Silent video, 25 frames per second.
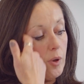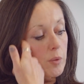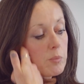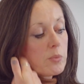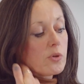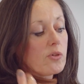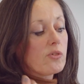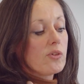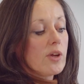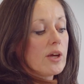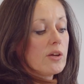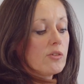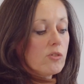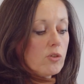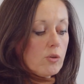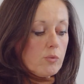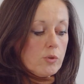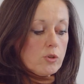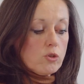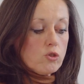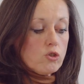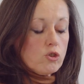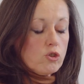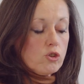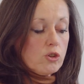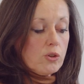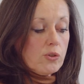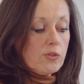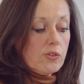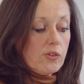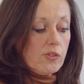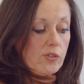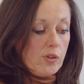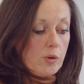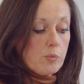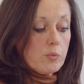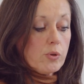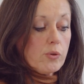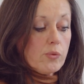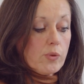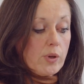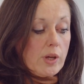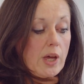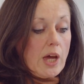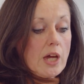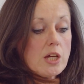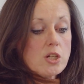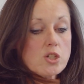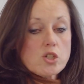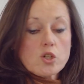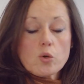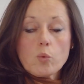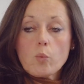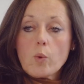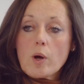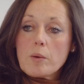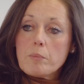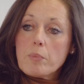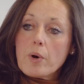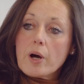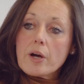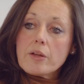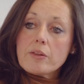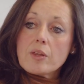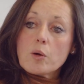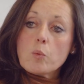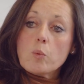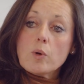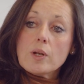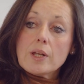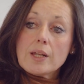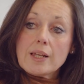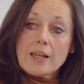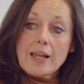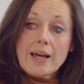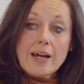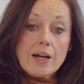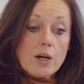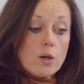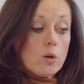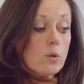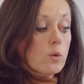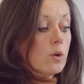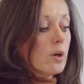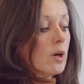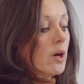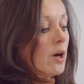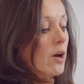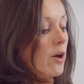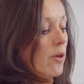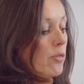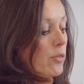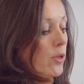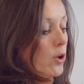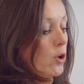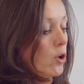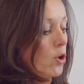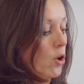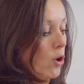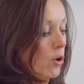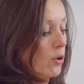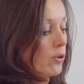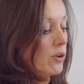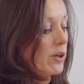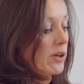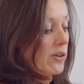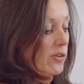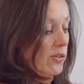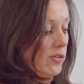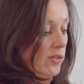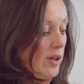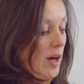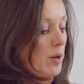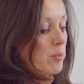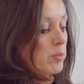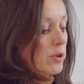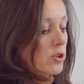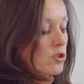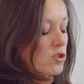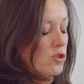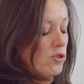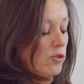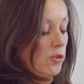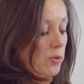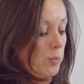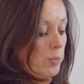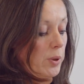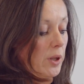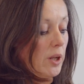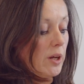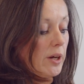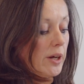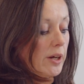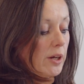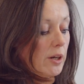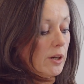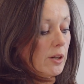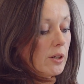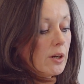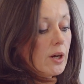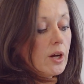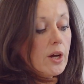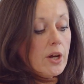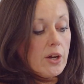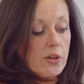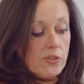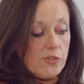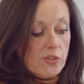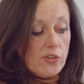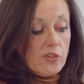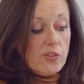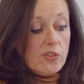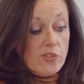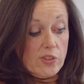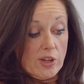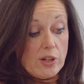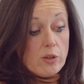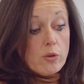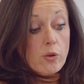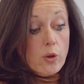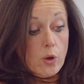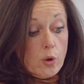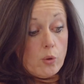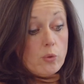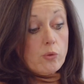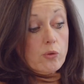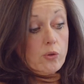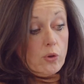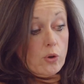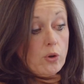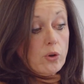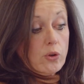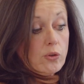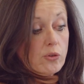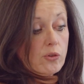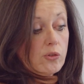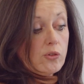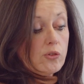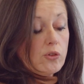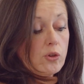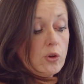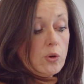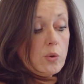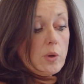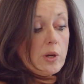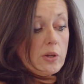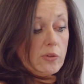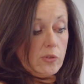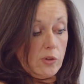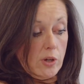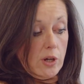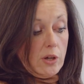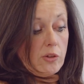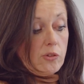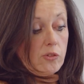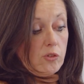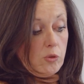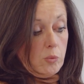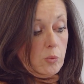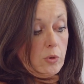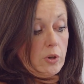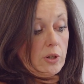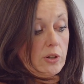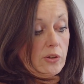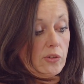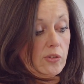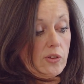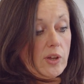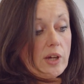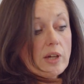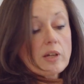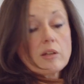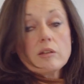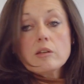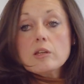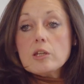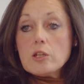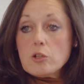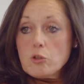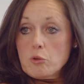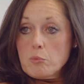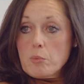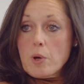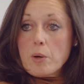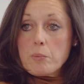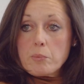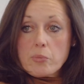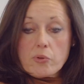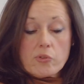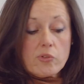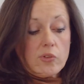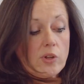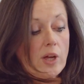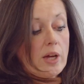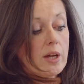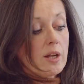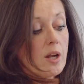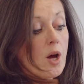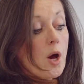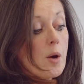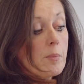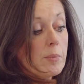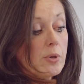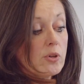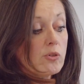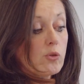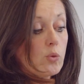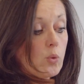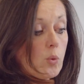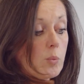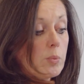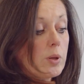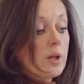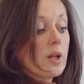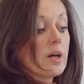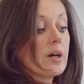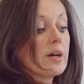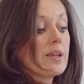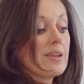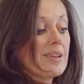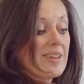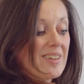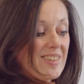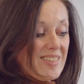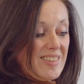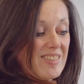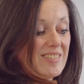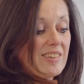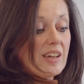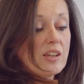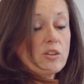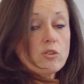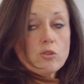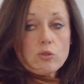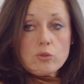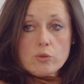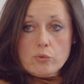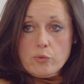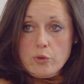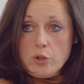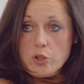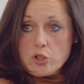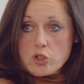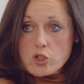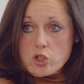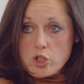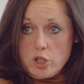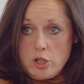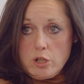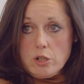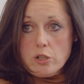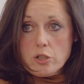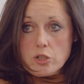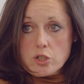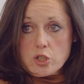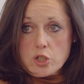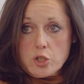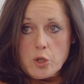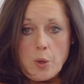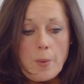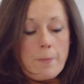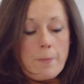member states have introduced a simplification whereby they will allow the non-established supplier to sell those goods to his customer in a second EU member state, but to apply the extended reverse charge.